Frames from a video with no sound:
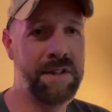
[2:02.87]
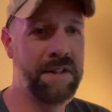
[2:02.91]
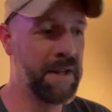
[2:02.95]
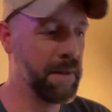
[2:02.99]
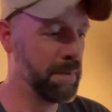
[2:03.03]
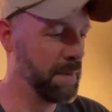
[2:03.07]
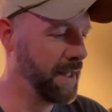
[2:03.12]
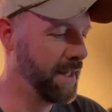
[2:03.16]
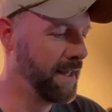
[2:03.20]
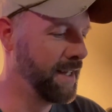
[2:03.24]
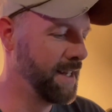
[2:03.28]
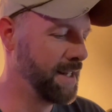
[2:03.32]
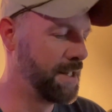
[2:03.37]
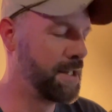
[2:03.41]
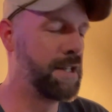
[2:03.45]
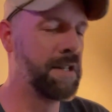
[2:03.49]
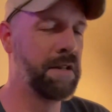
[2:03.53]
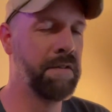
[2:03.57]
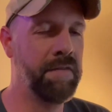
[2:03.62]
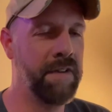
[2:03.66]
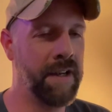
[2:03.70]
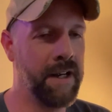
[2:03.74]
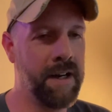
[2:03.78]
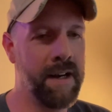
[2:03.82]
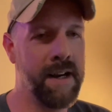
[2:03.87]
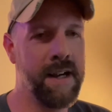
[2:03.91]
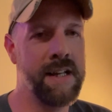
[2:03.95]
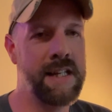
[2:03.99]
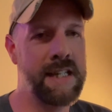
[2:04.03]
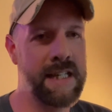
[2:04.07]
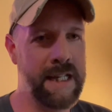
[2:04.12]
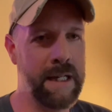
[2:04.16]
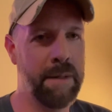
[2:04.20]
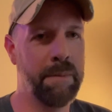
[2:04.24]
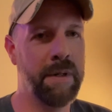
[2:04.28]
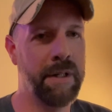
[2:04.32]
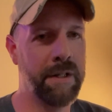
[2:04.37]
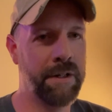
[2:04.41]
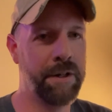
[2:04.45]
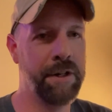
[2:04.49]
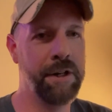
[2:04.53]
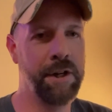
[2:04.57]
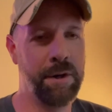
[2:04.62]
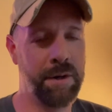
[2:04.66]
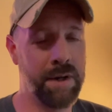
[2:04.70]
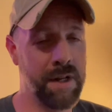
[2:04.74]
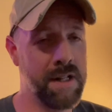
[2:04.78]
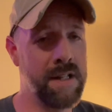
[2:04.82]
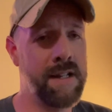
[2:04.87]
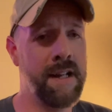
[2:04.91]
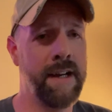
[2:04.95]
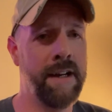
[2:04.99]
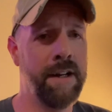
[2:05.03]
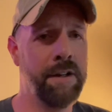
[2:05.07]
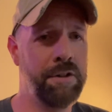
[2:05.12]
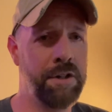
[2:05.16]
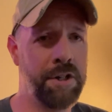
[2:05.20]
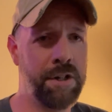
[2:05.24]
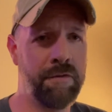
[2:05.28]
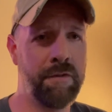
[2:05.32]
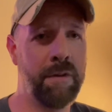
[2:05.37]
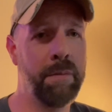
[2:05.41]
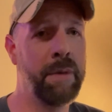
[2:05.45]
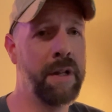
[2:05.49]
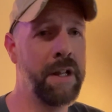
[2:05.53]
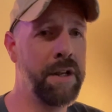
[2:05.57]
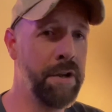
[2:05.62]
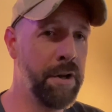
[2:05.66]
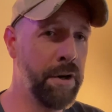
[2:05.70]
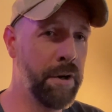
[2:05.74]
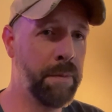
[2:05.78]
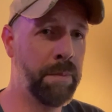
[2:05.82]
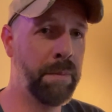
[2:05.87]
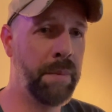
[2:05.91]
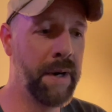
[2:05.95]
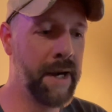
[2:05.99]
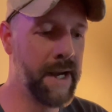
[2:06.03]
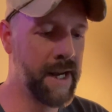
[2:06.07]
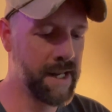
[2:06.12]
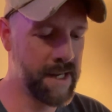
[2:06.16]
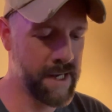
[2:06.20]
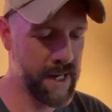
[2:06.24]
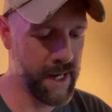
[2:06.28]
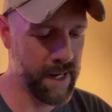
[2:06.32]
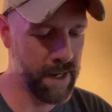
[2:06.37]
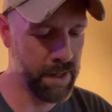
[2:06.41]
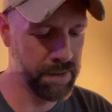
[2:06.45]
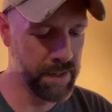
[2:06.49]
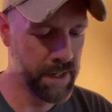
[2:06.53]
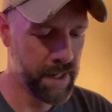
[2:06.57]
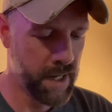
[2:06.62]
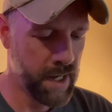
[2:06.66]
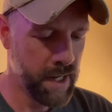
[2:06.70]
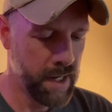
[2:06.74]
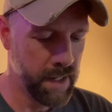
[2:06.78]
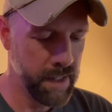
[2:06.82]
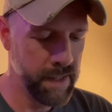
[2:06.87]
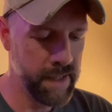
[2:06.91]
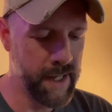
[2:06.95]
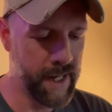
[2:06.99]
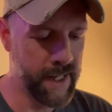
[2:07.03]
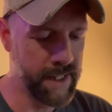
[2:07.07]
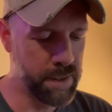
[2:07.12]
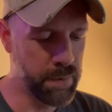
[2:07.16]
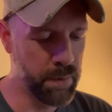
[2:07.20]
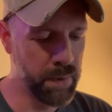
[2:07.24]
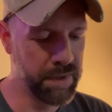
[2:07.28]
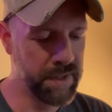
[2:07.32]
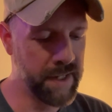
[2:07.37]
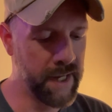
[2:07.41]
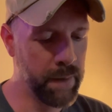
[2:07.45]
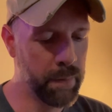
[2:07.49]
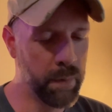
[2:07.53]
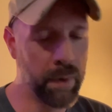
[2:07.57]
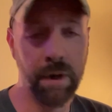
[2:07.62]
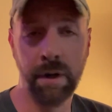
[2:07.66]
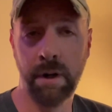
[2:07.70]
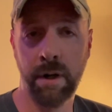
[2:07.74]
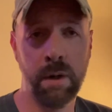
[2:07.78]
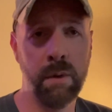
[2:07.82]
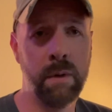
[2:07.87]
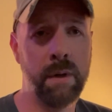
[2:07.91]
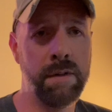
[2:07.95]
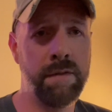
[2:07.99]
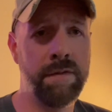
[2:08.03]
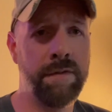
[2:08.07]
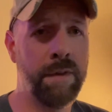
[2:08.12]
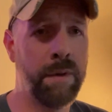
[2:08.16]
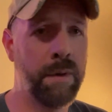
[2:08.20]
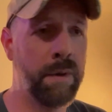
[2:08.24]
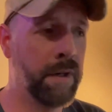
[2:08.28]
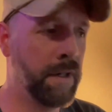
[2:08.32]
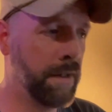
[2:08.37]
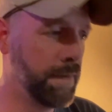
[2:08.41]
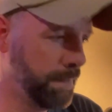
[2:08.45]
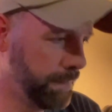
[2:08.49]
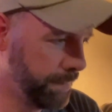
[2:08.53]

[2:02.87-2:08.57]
I mean, it's very similar. You can tell just from the note breakdown that's what they were going for.